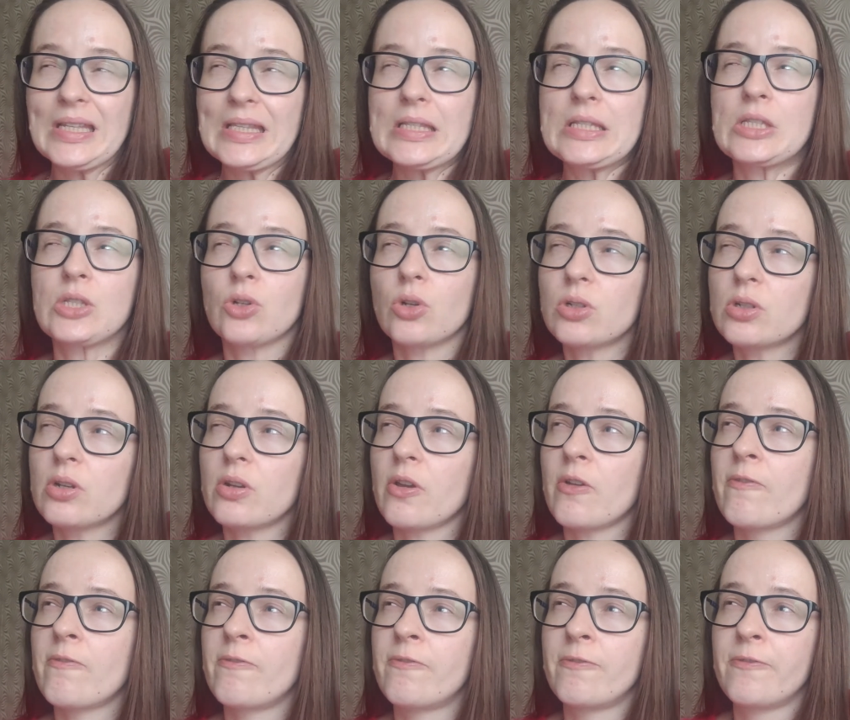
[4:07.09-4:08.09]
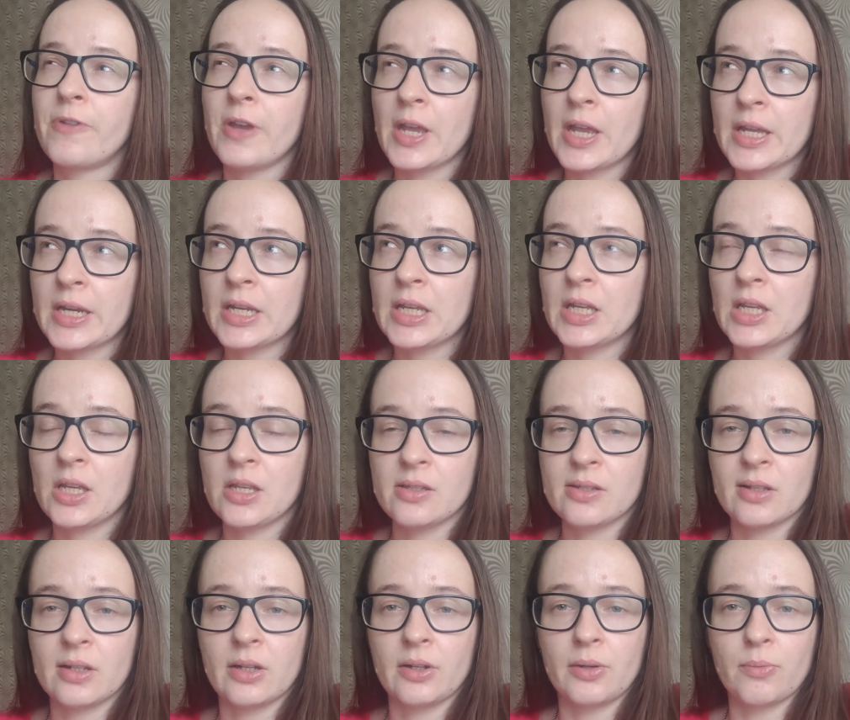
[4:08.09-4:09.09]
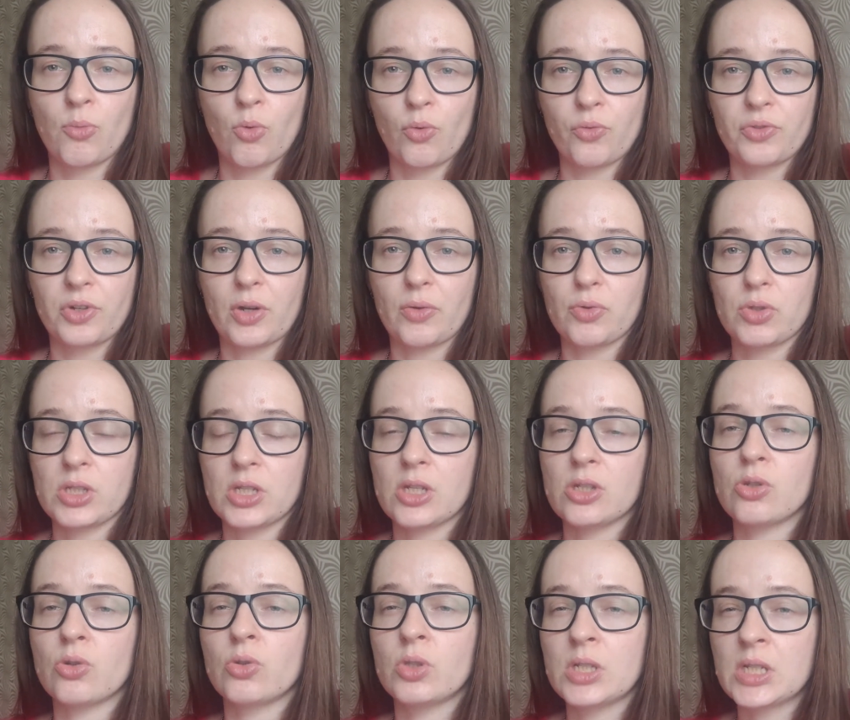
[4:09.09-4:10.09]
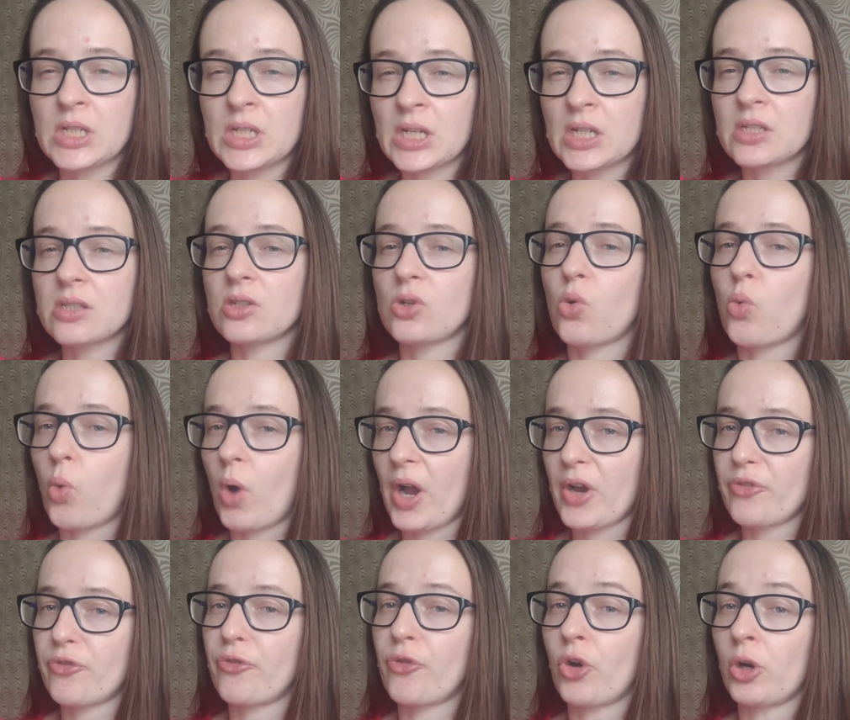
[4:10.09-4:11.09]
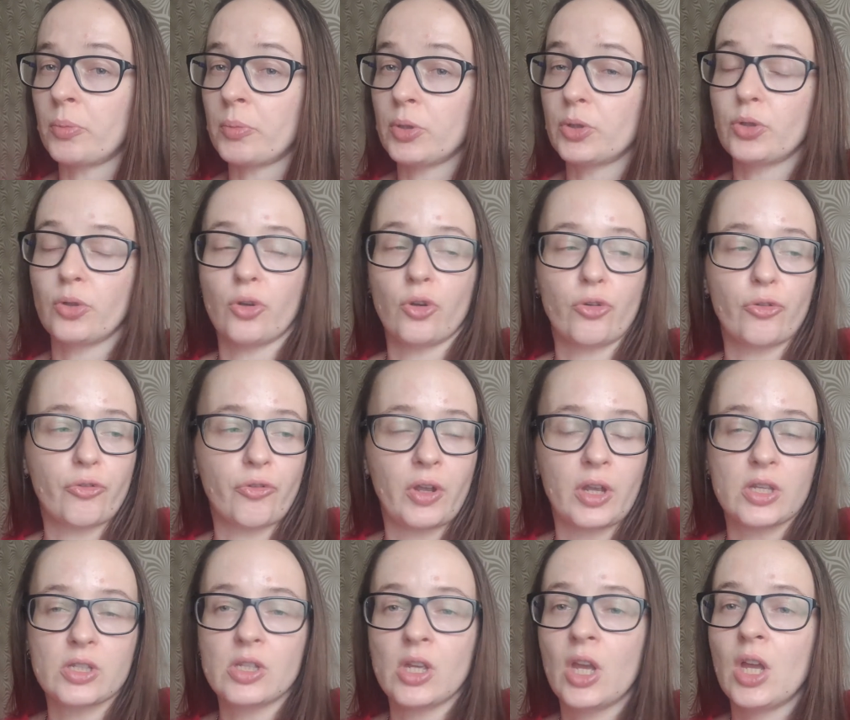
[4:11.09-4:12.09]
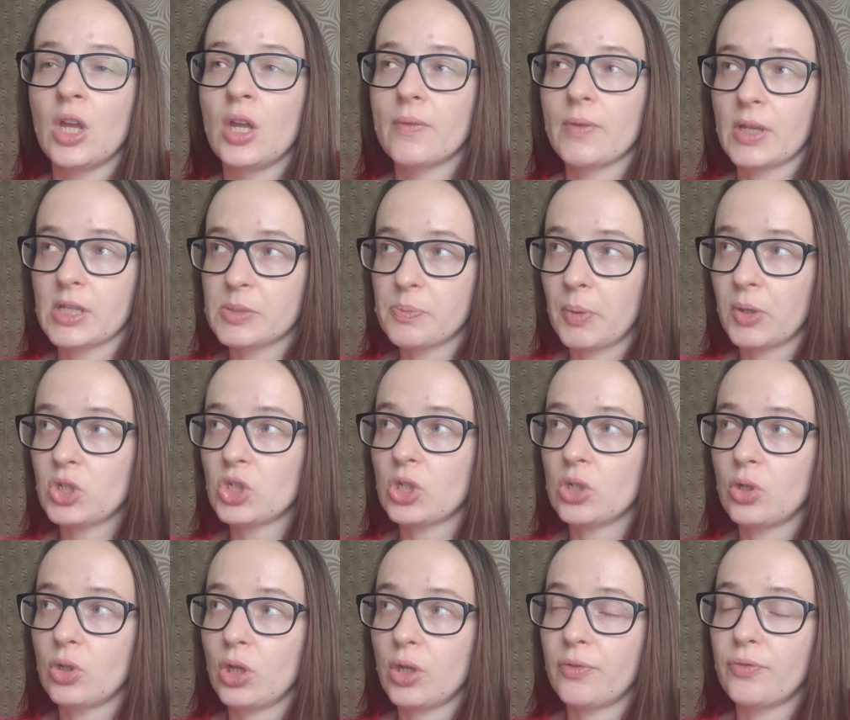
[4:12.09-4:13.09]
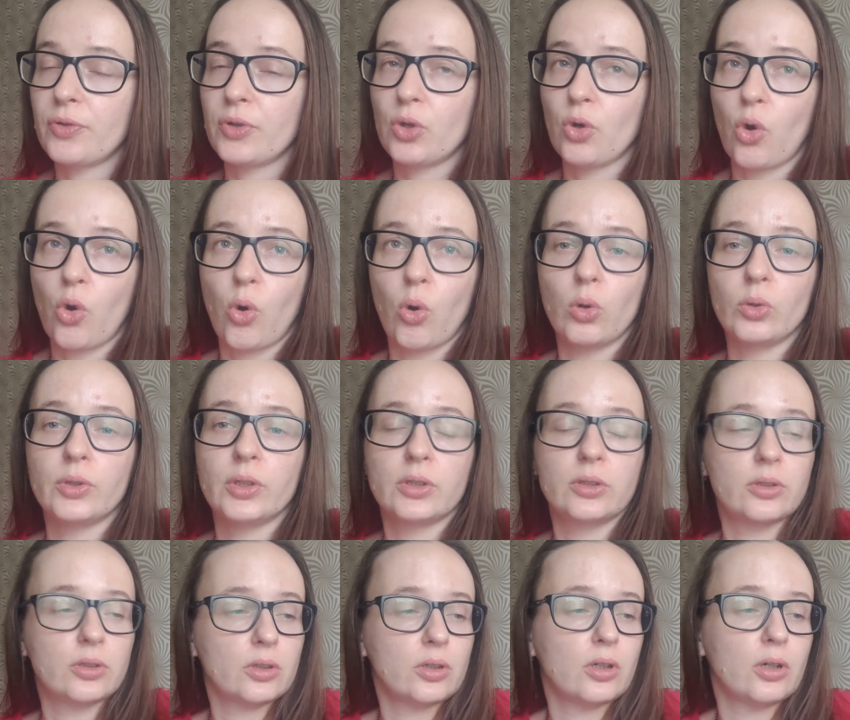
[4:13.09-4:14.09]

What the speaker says: It's not very easily removed, I would say, so it sticks quite firmly to your face. Especially if you hold it,